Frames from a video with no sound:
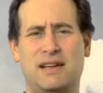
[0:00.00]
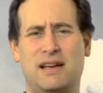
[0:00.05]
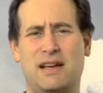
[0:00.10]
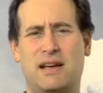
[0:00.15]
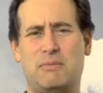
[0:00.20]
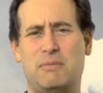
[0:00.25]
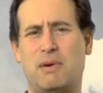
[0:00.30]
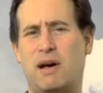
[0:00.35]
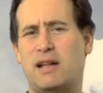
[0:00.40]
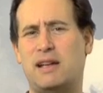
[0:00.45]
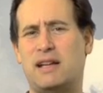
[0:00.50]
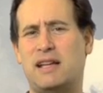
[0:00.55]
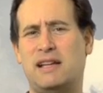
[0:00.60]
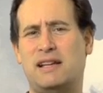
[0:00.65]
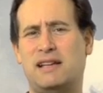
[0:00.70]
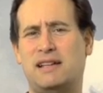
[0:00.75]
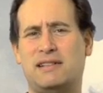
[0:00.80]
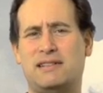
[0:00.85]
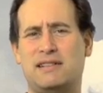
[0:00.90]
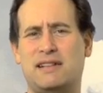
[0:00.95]
a body
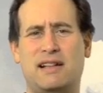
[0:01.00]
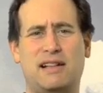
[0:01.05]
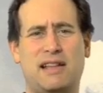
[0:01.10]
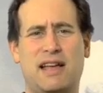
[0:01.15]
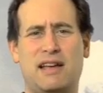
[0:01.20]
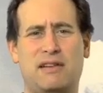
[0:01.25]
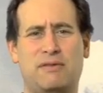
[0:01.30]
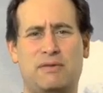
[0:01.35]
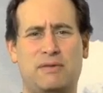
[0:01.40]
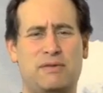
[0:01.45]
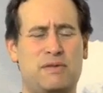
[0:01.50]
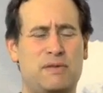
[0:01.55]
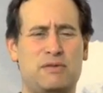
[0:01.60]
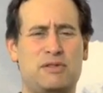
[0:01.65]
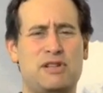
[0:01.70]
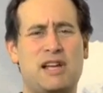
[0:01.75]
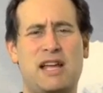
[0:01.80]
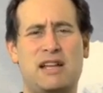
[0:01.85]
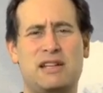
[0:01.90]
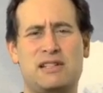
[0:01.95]
and a life, if you
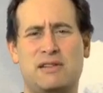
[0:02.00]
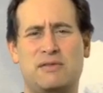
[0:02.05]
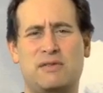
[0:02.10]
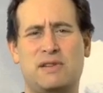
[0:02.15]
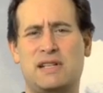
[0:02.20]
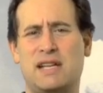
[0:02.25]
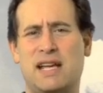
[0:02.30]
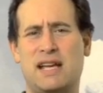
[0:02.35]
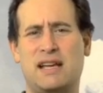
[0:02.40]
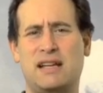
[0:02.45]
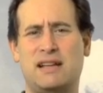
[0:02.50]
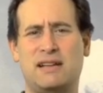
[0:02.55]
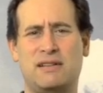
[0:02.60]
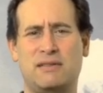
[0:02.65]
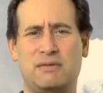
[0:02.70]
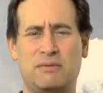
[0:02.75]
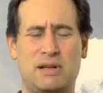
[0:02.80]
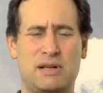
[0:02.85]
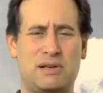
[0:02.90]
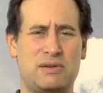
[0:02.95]
change every day,
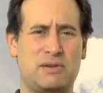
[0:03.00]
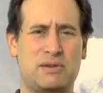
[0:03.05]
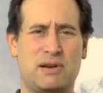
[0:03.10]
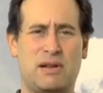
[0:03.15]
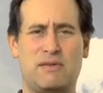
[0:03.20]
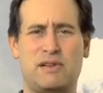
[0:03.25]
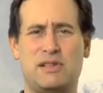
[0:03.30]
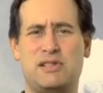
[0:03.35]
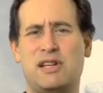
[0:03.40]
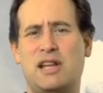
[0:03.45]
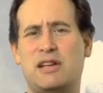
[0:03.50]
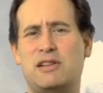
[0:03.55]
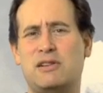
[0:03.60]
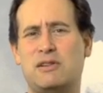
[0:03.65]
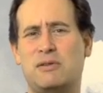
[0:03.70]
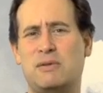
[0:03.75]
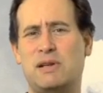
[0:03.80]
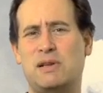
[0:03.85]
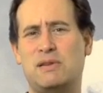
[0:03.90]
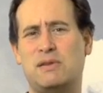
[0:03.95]
when you don't have a
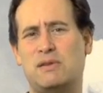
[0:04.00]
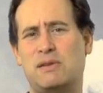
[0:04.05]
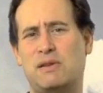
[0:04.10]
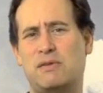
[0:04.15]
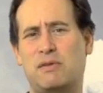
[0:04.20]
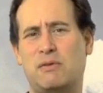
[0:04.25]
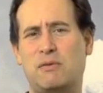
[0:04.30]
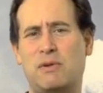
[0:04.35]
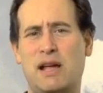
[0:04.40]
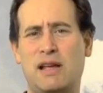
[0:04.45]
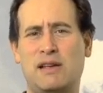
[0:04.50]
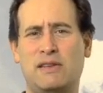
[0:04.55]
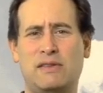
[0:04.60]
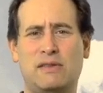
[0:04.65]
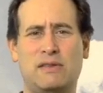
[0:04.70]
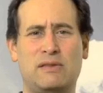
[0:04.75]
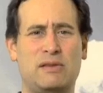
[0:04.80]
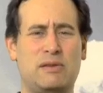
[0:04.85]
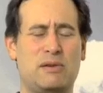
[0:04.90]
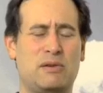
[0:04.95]
gender, when you don't have a
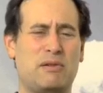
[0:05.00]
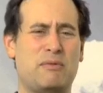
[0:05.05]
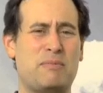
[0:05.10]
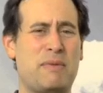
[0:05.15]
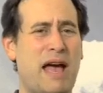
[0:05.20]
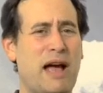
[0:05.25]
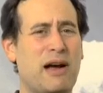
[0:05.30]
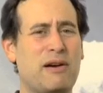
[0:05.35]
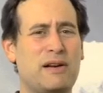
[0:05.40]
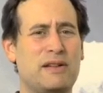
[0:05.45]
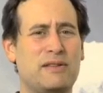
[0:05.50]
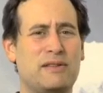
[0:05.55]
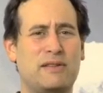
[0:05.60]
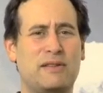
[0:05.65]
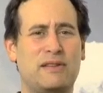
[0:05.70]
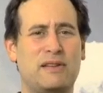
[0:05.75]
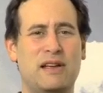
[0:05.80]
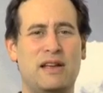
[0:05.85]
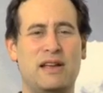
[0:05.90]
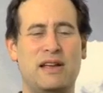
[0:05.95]
race, you don't have
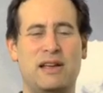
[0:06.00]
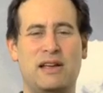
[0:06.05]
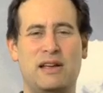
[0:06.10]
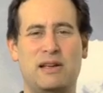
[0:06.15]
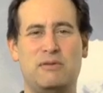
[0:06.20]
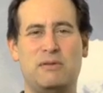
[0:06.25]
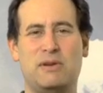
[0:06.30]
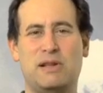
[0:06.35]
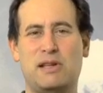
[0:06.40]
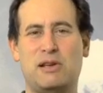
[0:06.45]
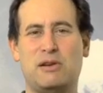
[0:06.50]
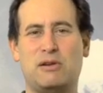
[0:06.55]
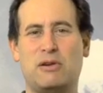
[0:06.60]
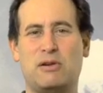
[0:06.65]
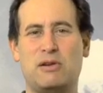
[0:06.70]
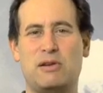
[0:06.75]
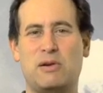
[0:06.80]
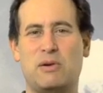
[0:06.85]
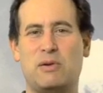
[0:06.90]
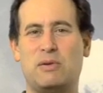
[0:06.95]
parents. Really,
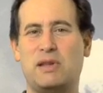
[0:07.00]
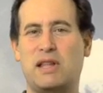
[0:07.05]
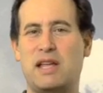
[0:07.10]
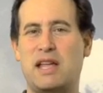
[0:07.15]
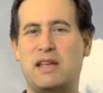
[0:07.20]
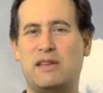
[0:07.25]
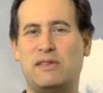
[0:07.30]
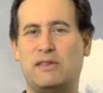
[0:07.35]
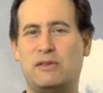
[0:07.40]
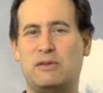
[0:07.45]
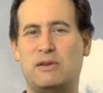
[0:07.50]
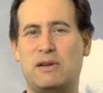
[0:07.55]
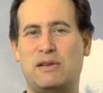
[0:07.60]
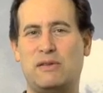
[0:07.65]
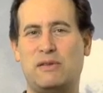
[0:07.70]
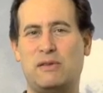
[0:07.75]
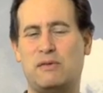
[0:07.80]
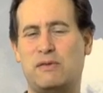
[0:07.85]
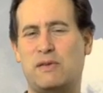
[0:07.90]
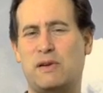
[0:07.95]
your, your only history
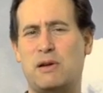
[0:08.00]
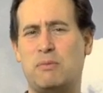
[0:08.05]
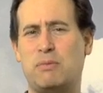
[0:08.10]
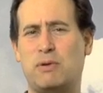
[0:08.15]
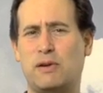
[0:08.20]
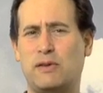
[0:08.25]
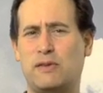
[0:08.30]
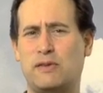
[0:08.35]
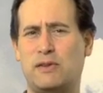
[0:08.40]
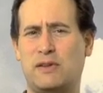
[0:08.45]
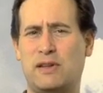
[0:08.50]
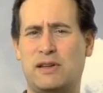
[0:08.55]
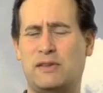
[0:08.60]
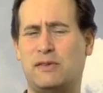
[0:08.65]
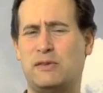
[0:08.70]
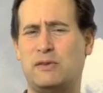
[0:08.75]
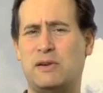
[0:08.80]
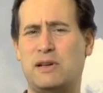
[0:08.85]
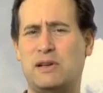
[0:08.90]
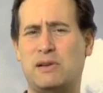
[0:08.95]
is your very personal
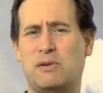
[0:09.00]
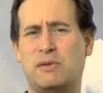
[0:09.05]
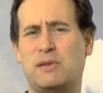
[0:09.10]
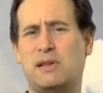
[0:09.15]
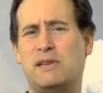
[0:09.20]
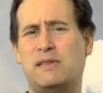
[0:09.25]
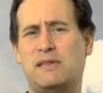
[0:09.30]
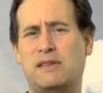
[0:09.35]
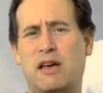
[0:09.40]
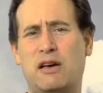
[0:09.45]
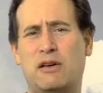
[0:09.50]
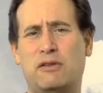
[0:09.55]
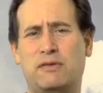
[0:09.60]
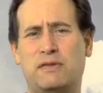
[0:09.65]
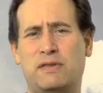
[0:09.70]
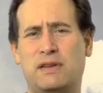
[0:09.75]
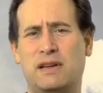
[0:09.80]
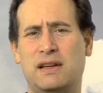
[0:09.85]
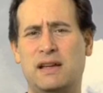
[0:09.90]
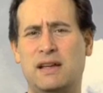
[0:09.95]
history, and your only
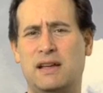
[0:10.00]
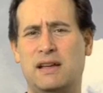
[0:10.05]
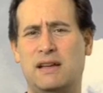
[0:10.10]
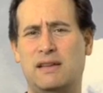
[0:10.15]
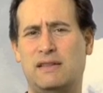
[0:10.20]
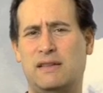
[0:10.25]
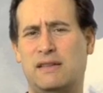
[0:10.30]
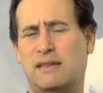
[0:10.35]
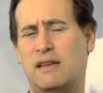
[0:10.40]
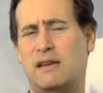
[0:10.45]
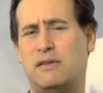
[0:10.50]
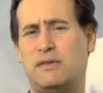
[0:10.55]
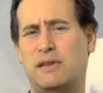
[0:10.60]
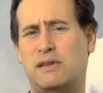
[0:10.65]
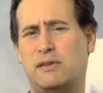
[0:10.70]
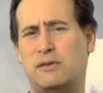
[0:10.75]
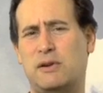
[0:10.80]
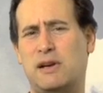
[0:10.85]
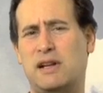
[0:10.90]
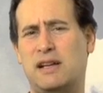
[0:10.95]
self is the self
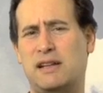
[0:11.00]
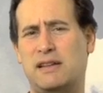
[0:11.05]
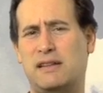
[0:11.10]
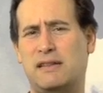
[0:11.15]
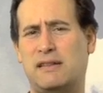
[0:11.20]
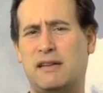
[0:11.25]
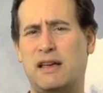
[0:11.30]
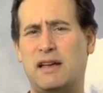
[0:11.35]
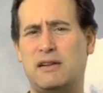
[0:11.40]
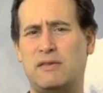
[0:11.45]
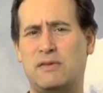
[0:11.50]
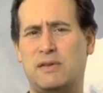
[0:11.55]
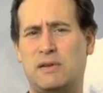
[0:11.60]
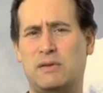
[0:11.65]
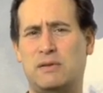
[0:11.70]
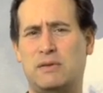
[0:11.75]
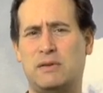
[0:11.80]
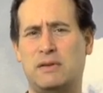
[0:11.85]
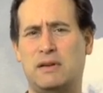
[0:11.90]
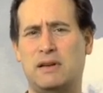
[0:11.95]
that's created inside of
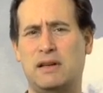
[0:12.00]
you.